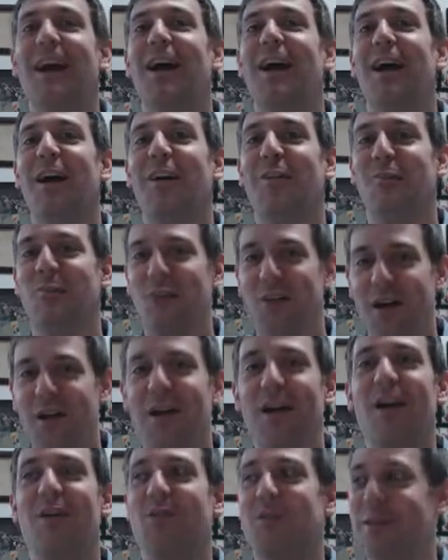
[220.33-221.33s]
What
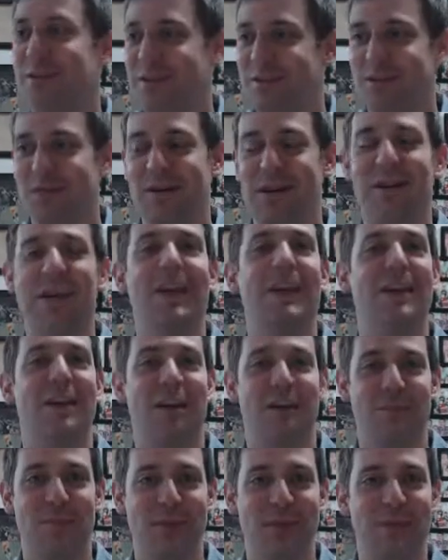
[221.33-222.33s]
are we doing in
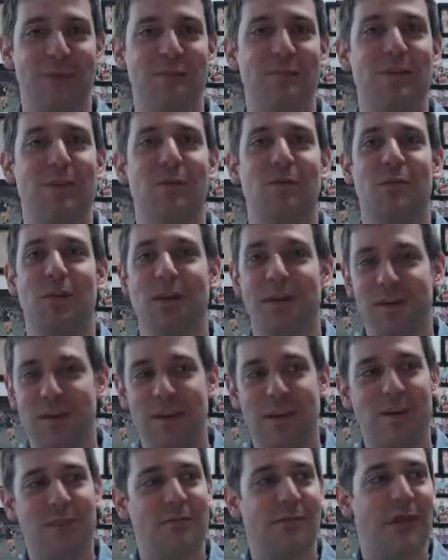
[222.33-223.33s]
our ministry? What are the
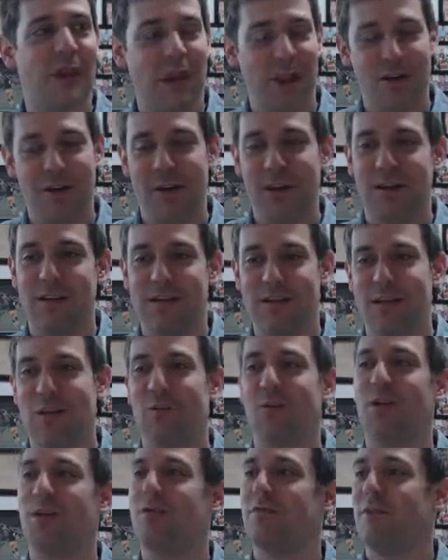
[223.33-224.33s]
different areas that
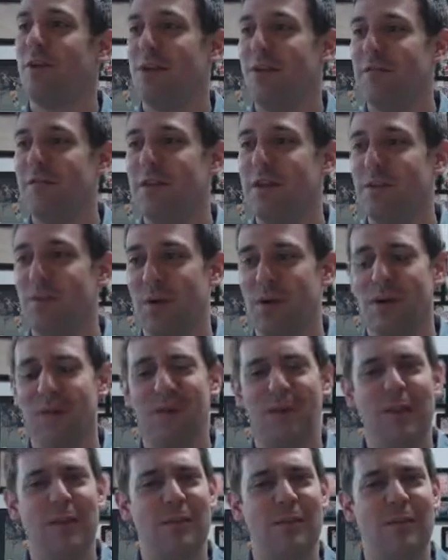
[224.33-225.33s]
we're involved in? What are
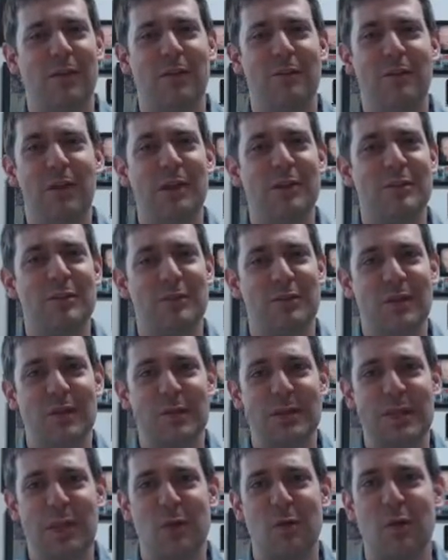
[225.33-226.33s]
the different
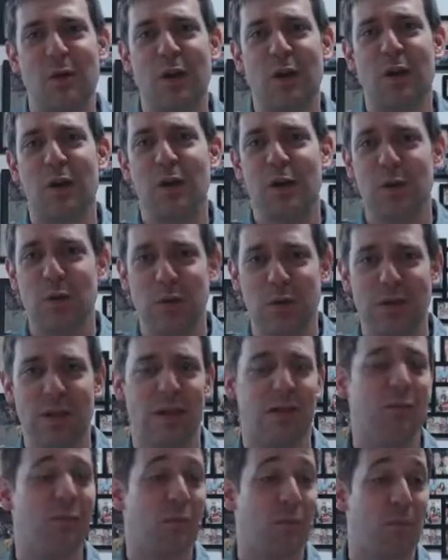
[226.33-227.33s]
ministries that we're doing, the
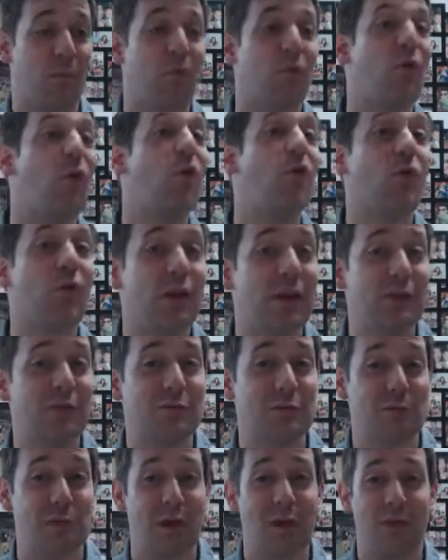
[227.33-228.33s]
different
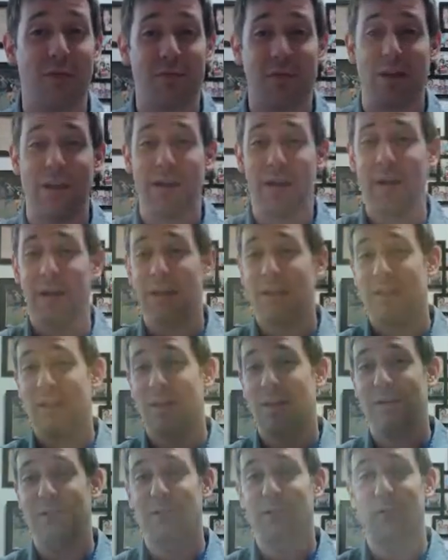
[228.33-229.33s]
programs we're offering, the
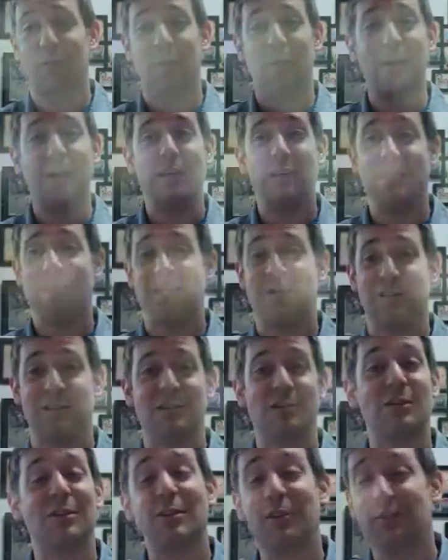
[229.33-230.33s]
different ways to
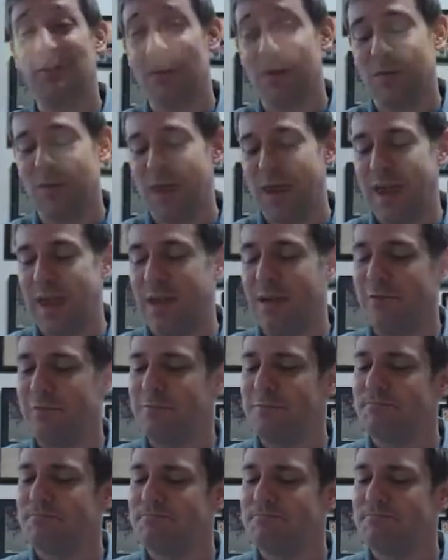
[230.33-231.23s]
serve that we have?